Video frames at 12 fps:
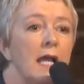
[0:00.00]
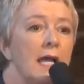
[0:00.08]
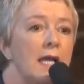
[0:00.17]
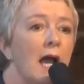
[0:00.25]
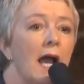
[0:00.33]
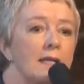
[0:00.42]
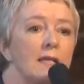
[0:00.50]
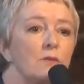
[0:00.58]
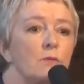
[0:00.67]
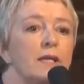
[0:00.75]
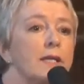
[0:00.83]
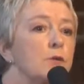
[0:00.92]
and I
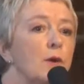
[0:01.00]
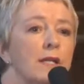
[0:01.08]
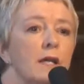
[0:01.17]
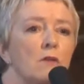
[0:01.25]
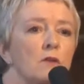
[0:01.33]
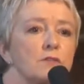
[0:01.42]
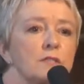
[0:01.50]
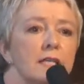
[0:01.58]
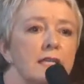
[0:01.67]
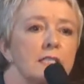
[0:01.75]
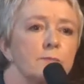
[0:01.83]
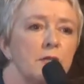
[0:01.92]
can reiterate all those
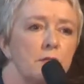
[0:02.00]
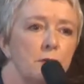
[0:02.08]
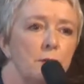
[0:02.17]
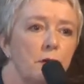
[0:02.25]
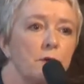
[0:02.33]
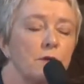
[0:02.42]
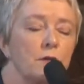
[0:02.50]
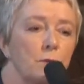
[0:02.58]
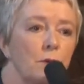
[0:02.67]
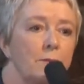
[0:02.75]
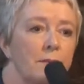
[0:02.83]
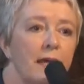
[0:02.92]
things, but you
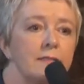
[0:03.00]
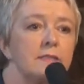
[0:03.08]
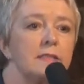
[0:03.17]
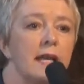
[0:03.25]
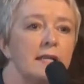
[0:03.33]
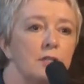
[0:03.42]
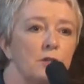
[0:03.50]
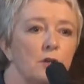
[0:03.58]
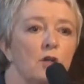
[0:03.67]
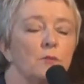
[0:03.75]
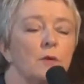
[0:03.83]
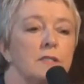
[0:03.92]
heard what Beth said and you
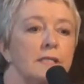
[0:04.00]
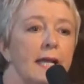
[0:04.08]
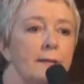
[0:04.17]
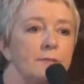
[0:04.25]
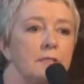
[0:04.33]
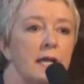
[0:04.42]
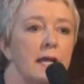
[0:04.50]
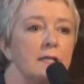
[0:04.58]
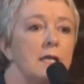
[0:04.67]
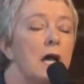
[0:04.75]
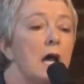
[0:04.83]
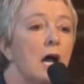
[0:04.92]
heard what Deb
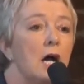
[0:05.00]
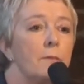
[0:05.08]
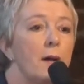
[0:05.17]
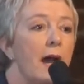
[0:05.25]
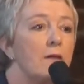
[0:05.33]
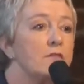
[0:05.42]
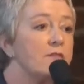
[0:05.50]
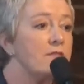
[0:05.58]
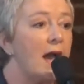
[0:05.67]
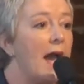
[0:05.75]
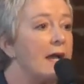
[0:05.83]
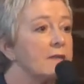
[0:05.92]
said about the
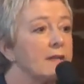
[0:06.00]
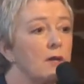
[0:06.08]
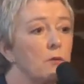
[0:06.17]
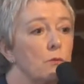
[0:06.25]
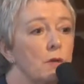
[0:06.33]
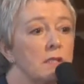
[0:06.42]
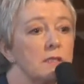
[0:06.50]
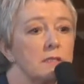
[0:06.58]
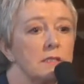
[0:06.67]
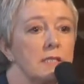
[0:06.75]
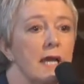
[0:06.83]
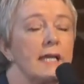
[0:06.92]
fact that real
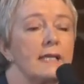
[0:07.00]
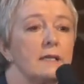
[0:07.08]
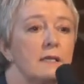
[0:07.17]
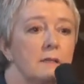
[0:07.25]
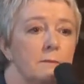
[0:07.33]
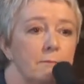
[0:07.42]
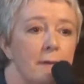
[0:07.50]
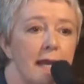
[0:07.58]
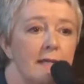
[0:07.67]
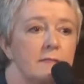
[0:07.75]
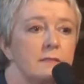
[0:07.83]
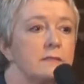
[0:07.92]
estate,
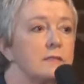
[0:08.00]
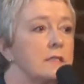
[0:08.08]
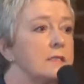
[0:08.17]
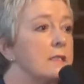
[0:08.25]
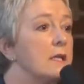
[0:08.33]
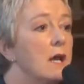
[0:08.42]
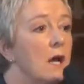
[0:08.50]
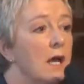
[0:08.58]
medicine,